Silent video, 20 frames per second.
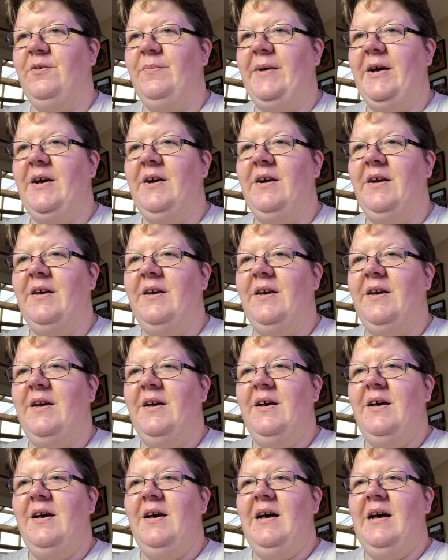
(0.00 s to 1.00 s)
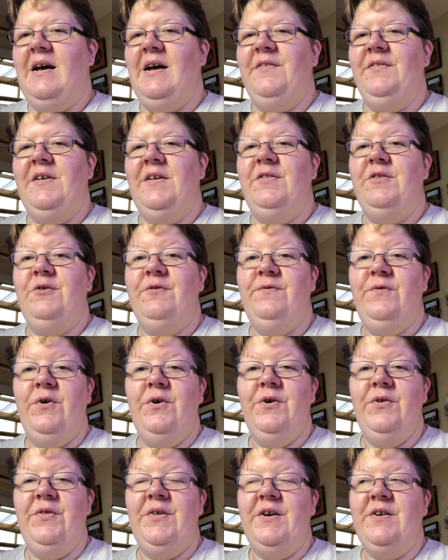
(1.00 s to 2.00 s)
back and then there's
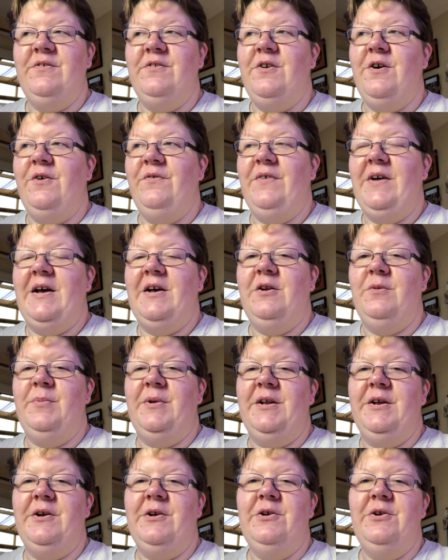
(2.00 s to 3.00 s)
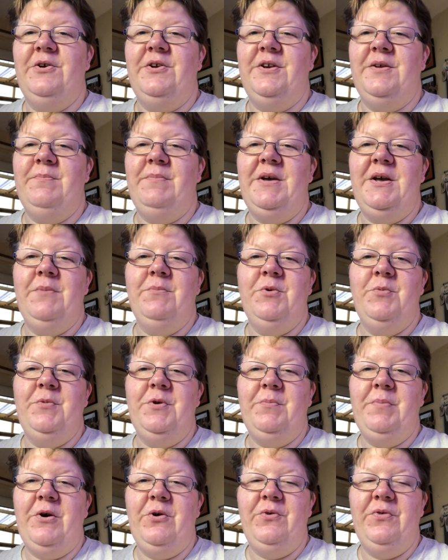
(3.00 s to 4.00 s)
four things not available including me and mum
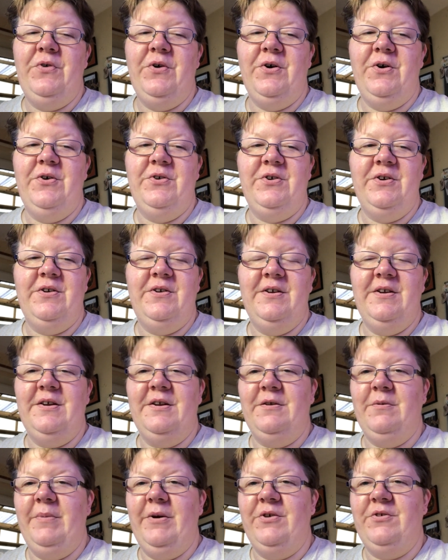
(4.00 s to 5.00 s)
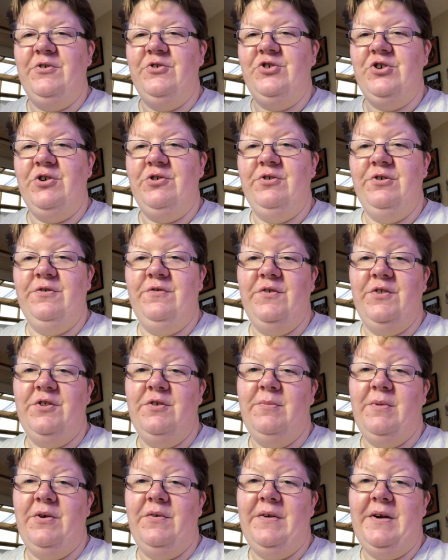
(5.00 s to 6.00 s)
had both ordered a little box of chocolates for
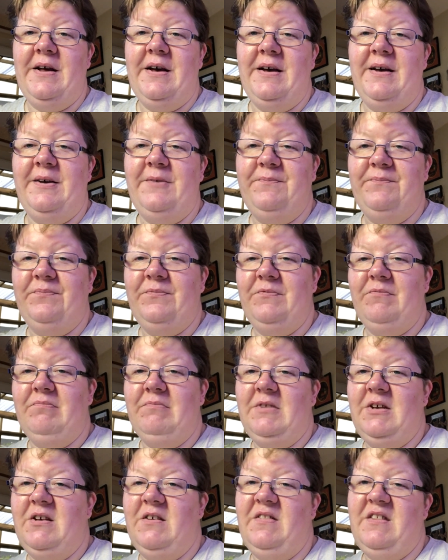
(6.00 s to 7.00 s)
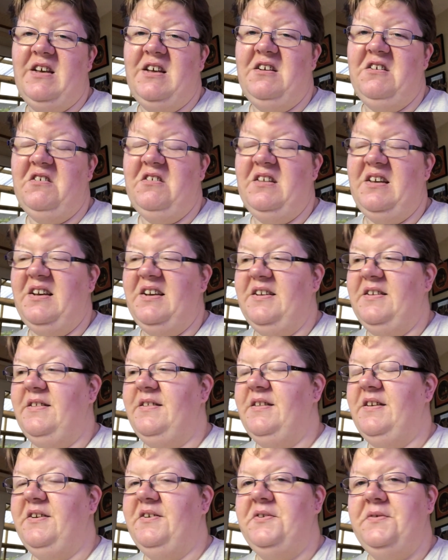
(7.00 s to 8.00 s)
tomorrow night and they're not there
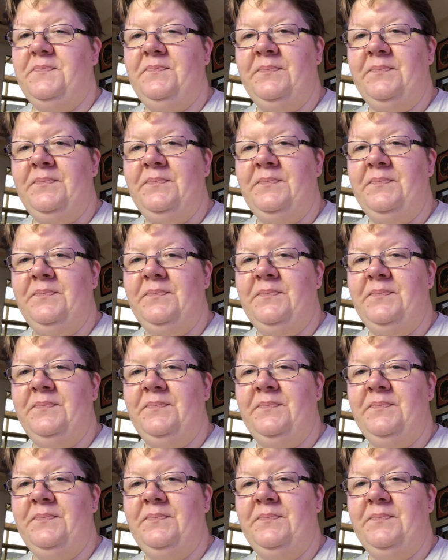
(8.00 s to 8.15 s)
so